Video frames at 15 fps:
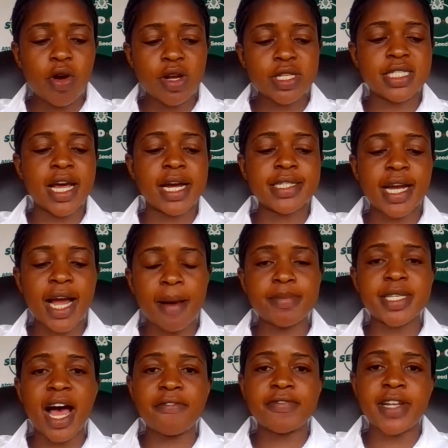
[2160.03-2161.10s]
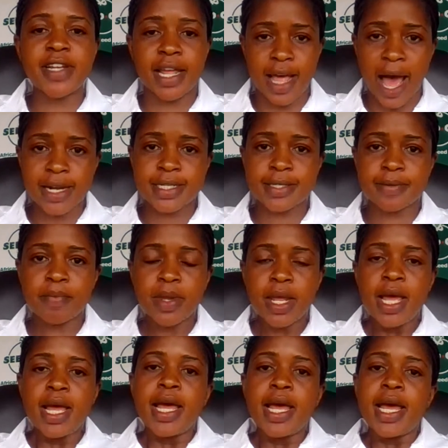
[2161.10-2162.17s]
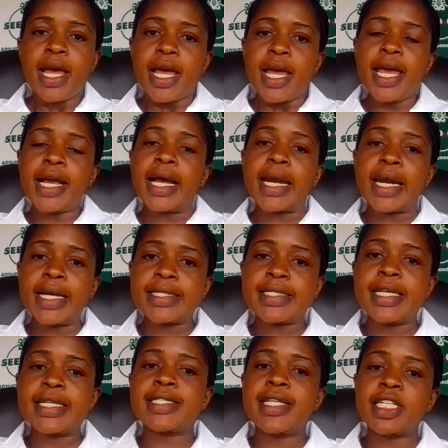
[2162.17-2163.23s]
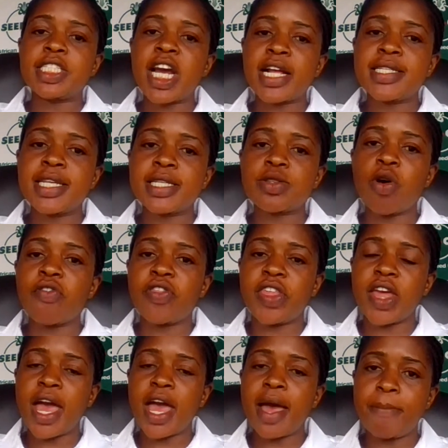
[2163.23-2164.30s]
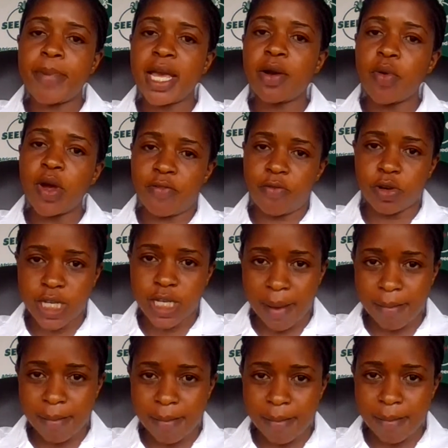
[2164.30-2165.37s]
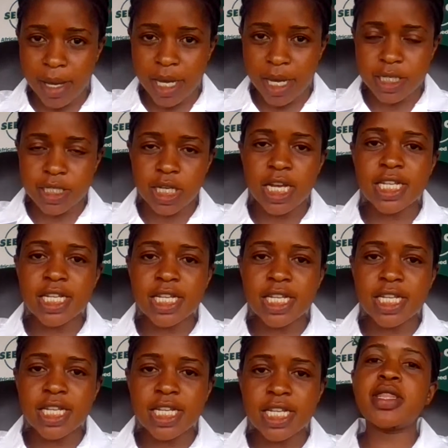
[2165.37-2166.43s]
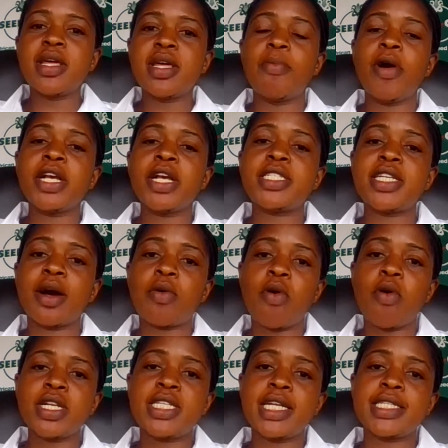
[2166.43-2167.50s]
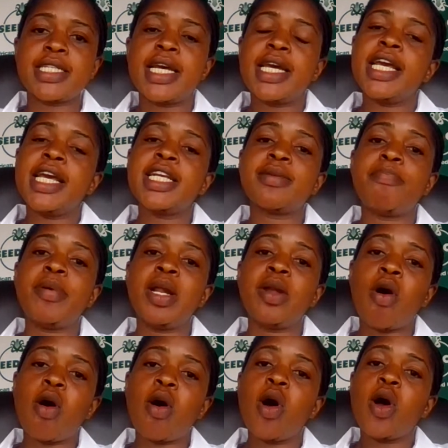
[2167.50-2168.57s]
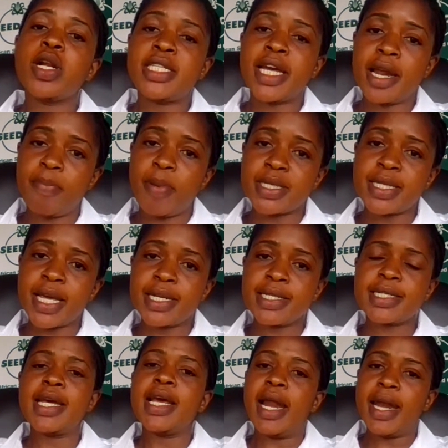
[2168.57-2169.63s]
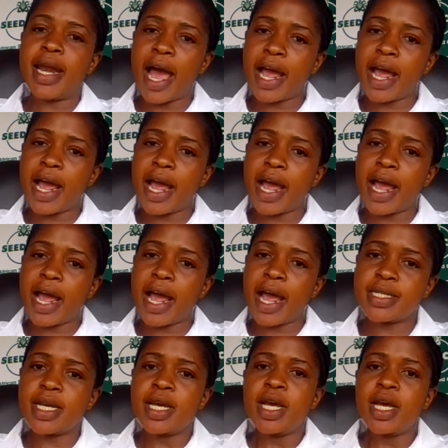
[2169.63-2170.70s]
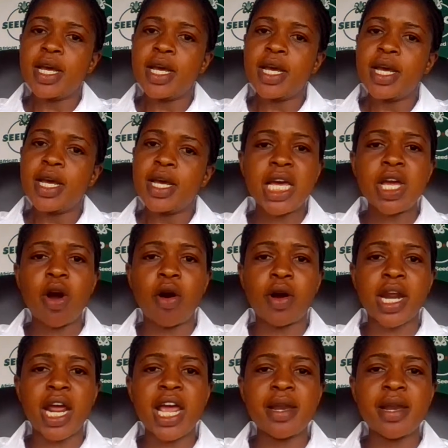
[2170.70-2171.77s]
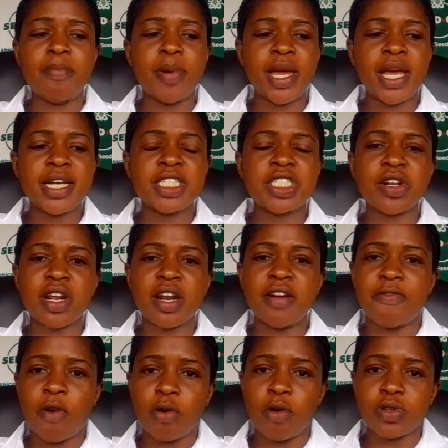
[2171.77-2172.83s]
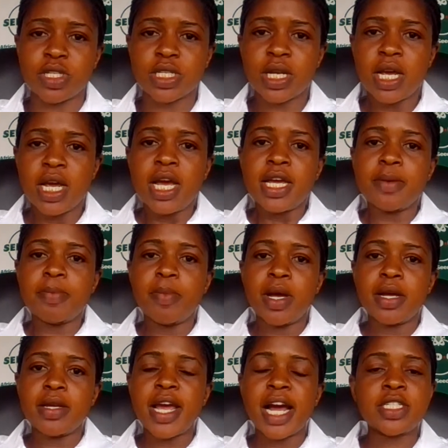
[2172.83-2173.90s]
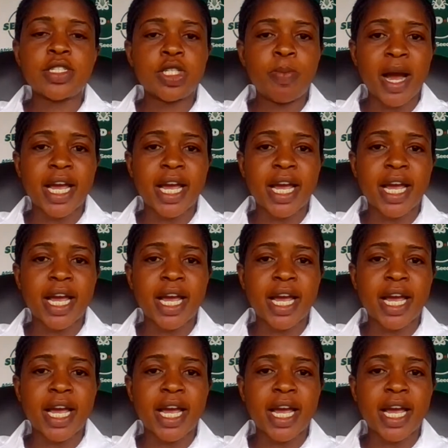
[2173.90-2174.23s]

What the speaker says: loss that comes after that increases the chances of there being weed or damage, especially when the moisture content is below 10%, 9%. When you see your grain being shriveled, being